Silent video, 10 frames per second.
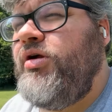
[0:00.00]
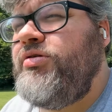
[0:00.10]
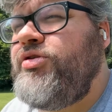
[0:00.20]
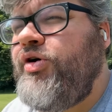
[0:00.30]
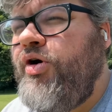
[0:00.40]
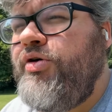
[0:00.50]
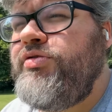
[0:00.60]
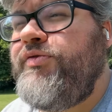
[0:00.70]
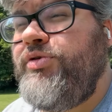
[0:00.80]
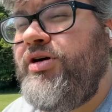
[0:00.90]
charge
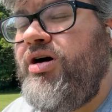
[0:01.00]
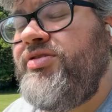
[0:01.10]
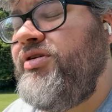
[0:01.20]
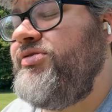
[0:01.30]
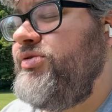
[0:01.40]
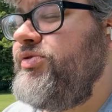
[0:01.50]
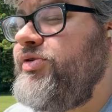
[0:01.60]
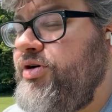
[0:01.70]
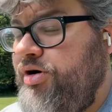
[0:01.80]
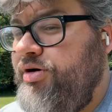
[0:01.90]
for the authorized
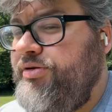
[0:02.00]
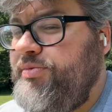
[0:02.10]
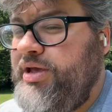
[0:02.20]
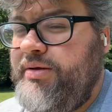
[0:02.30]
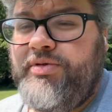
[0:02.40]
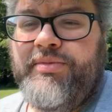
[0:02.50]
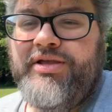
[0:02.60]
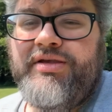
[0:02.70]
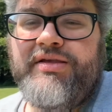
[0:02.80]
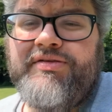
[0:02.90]
user card is being
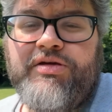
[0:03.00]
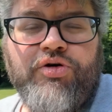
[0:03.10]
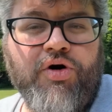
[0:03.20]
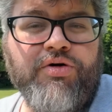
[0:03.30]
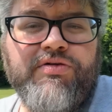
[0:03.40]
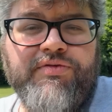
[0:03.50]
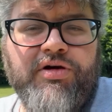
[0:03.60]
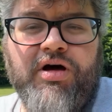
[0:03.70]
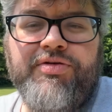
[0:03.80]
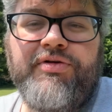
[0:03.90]
implemented. It's a charge for the
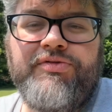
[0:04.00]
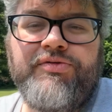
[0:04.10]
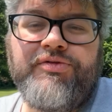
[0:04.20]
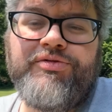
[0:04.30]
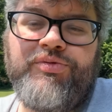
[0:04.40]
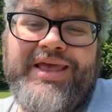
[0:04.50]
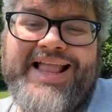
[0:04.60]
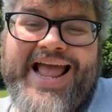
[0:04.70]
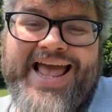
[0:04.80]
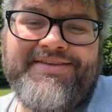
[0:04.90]
authorized user to get
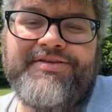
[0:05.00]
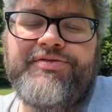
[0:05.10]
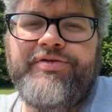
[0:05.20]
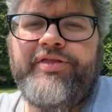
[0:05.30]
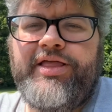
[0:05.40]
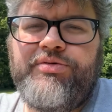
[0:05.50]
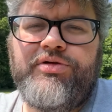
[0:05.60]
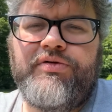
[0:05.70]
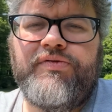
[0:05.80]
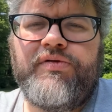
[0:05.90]
access to the
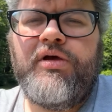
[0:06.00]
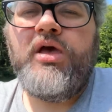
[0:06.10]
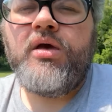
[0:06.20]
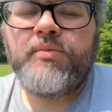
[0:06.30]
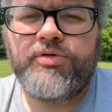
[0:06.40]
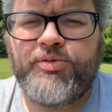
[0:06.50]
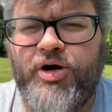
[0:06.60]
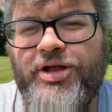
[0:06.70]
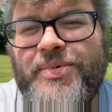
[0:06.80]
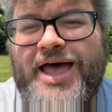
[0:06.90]
lounges, both
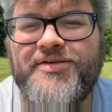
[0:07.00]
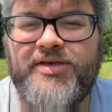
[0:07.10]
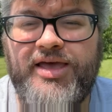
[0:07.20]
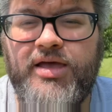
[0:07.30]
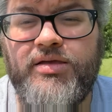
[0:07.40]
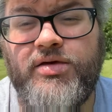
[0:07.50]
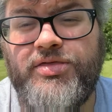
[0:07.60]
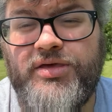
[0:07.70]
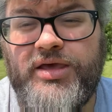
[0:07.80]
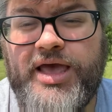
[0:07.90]
Priority Pass and
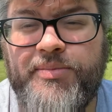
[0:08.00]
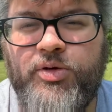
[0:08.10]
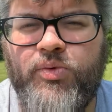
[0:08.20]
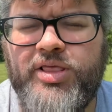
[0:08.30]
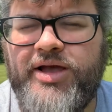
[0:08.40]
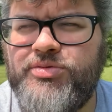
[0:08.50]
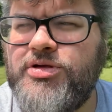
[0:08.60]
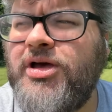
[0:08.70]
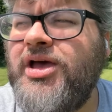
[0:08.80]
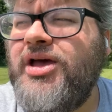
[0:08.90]
the Capital One Lounge.
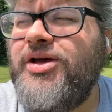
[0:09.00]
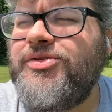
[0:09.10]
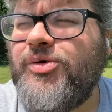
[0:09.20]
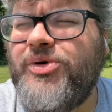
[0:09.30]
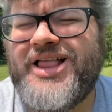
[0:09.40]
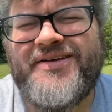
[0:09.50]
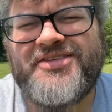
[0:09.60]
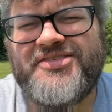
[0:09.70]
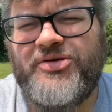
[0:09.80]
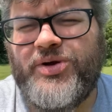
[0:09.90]
So we'll have
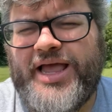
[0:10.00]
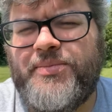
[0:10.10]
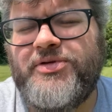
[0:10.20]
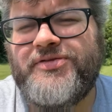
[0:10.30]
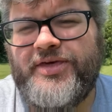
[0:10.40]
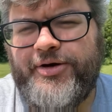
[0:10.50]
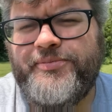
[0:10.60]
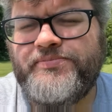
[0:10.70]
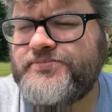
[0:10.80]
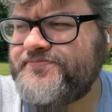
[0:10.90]
to see what happens there.
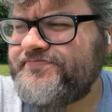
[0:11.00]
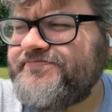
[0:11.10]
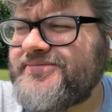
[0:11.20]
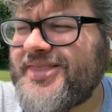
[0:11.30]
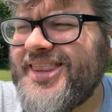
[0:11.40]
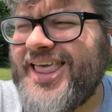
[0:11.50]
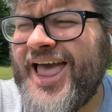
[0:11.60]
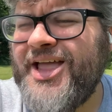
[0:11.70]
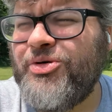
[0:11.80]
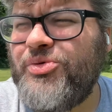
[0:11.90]

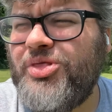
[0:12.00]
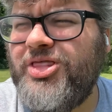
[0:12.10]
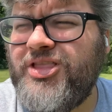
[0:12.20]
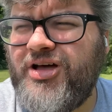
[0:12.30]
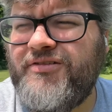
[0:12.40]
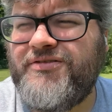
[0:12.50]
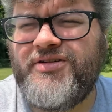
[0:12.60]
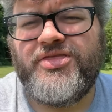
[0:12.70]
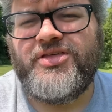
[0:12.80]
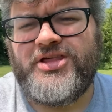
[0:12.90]
I don't love
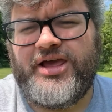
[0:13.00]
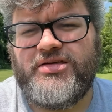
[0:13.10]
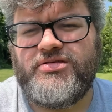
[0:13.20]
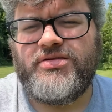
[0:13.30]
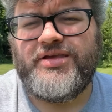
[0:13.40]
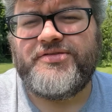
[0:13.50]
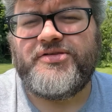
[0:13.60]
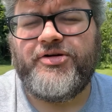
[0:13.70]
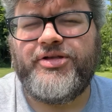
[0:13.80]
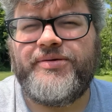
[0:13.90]
the change
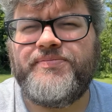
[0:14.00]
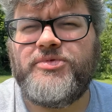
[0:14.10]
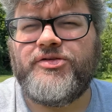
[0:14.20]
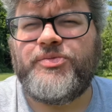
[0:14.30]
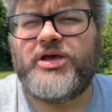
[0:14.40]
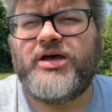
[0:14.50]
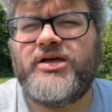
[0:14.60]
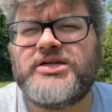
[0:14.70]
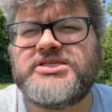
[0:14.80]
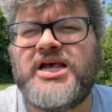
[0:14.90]
necessarily, just
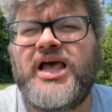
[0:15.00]
because